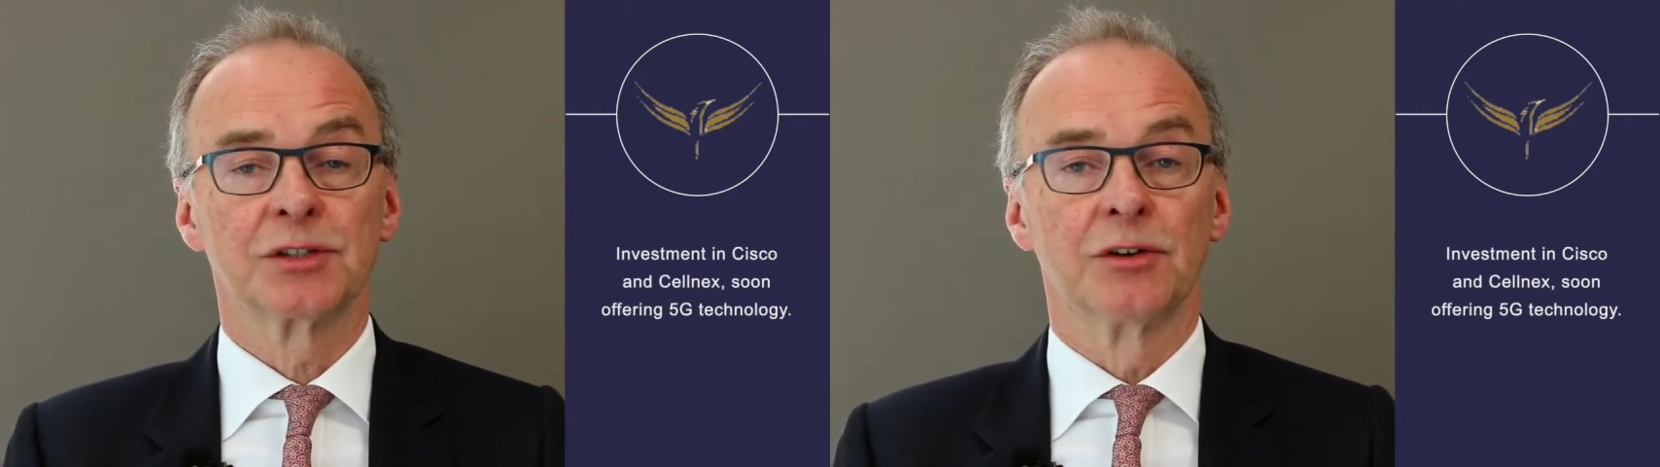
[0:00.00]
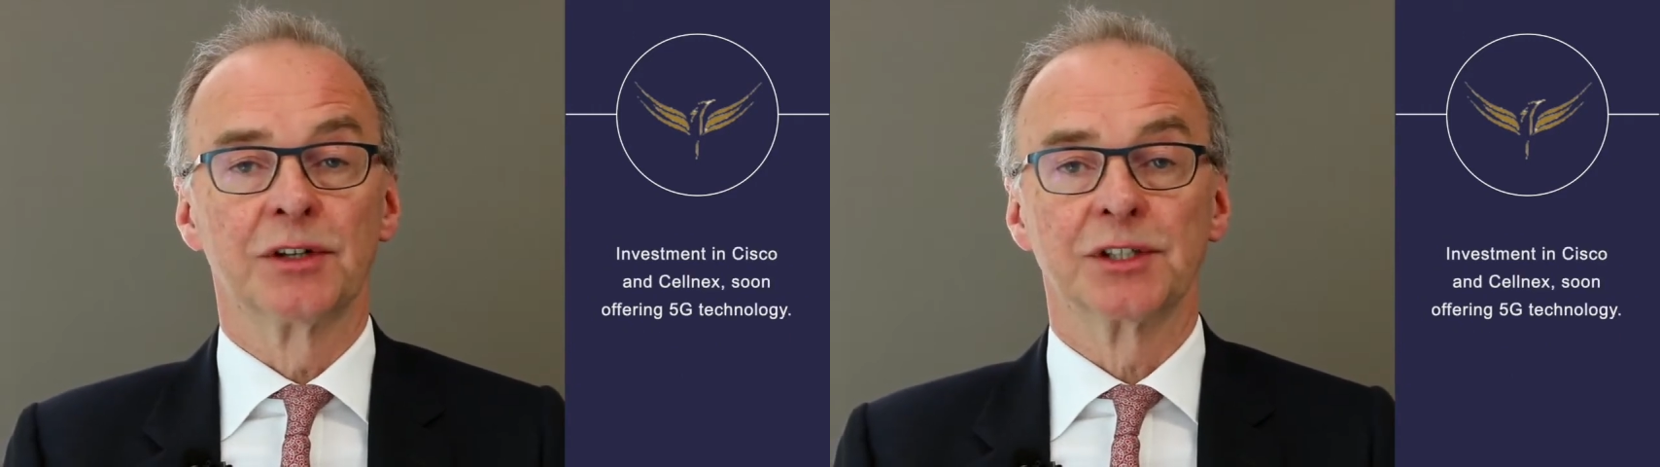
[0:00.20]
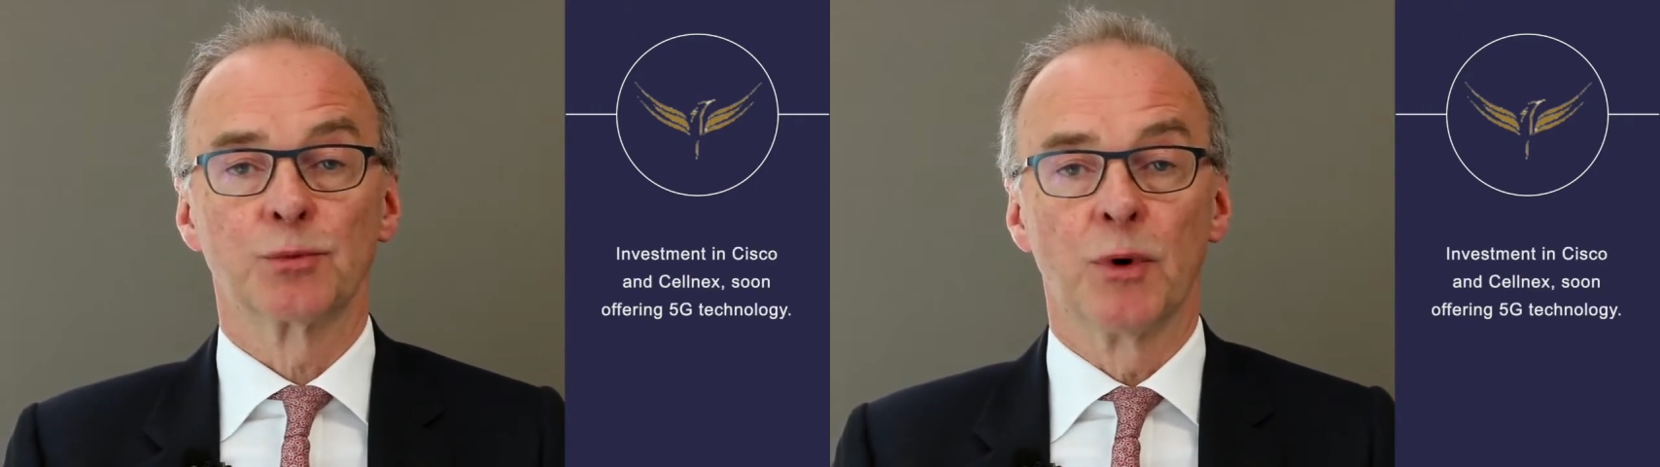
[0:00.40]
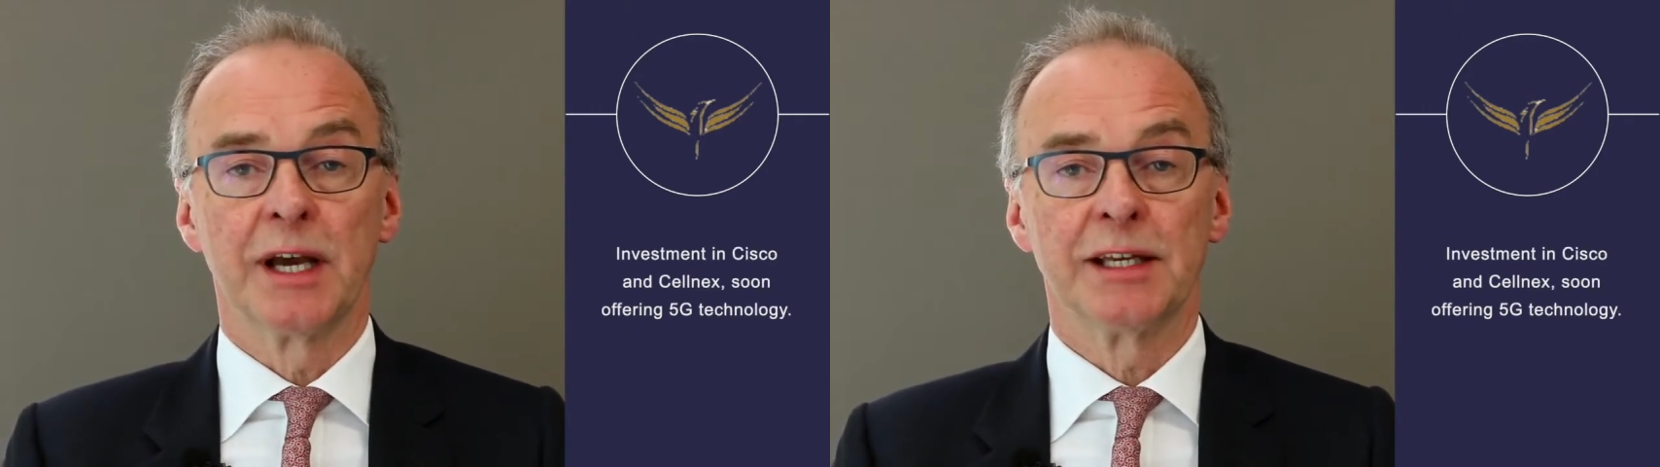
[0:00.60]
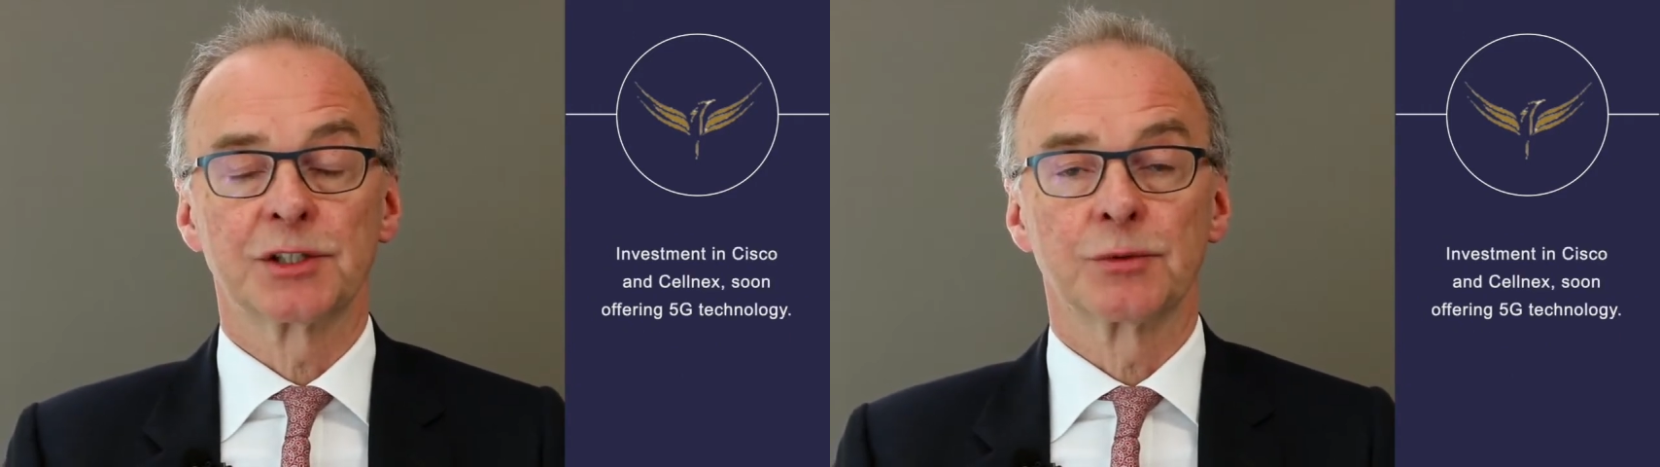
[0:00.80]
it's on its
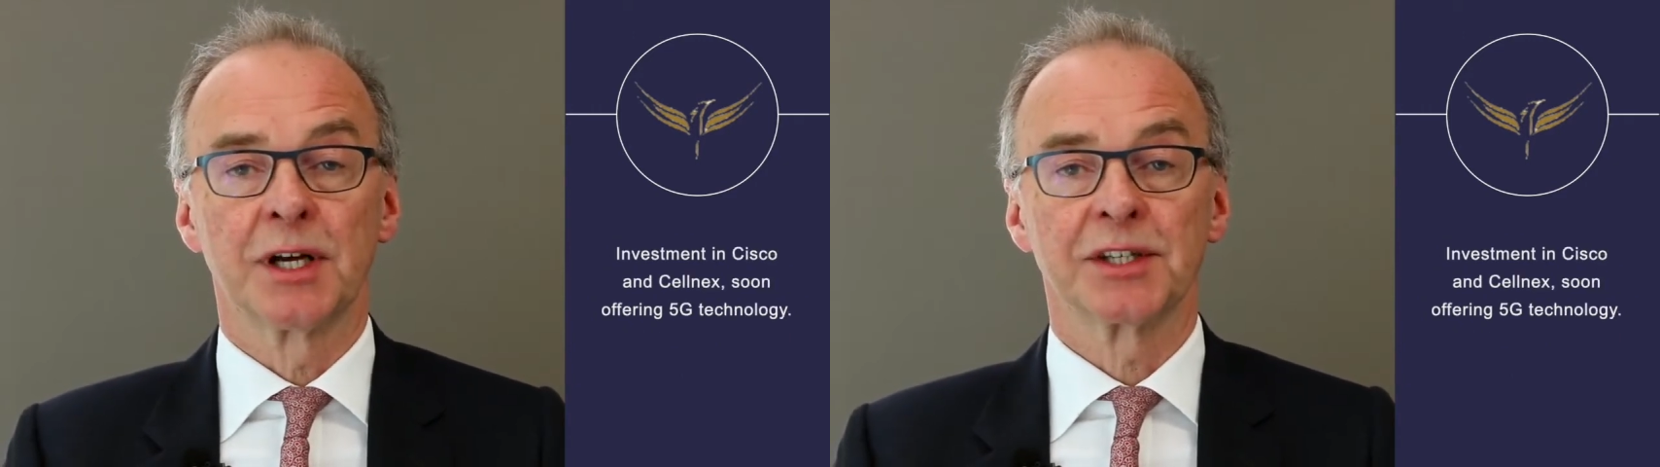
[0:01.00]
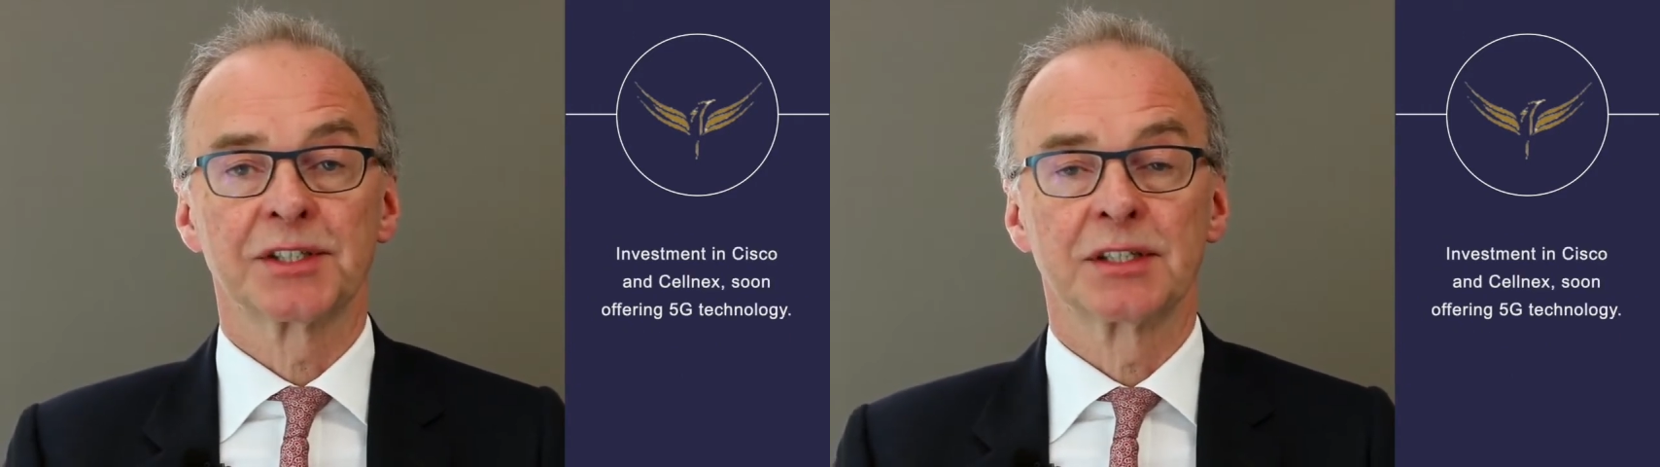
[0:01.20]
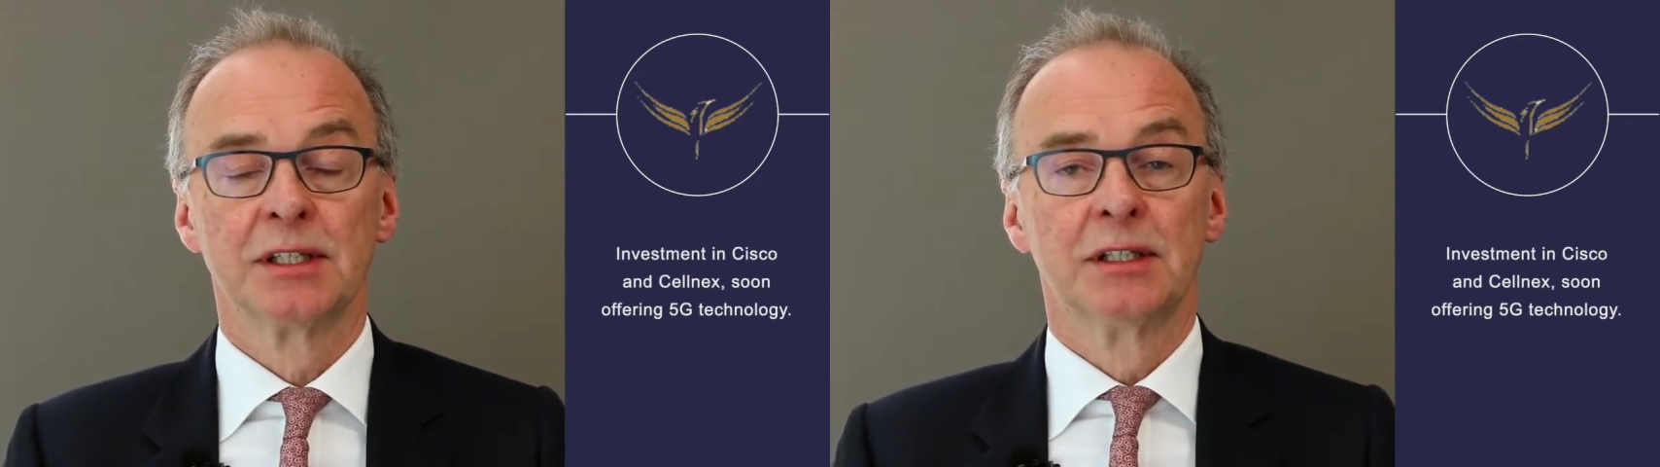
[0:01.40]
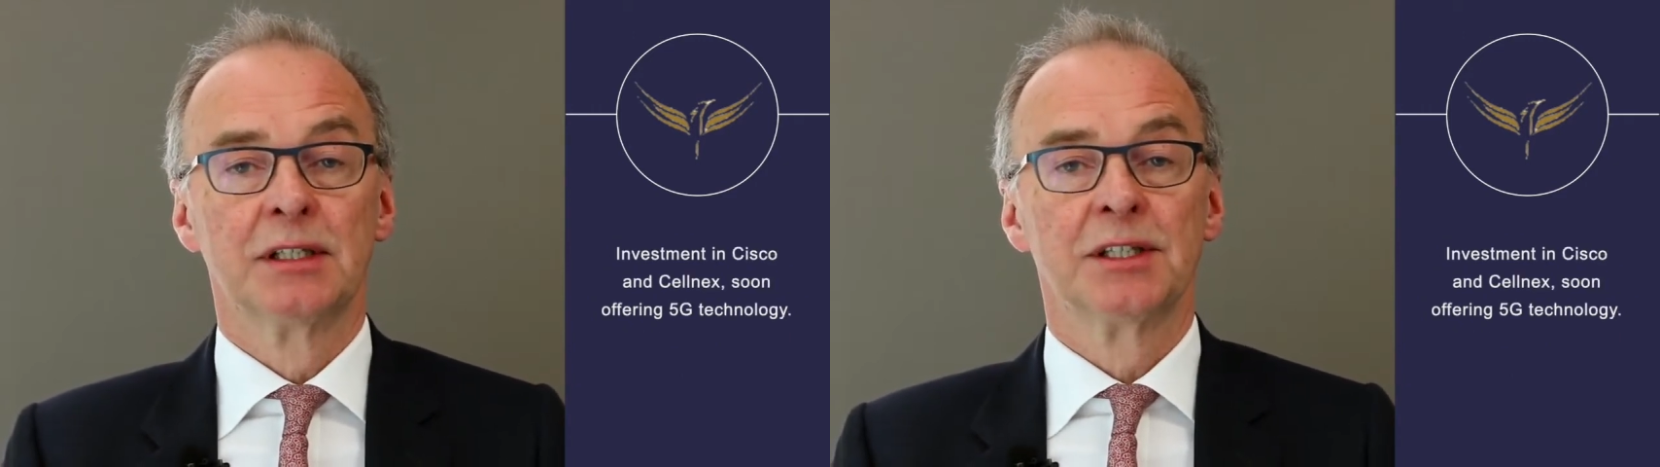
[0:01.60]
way to us.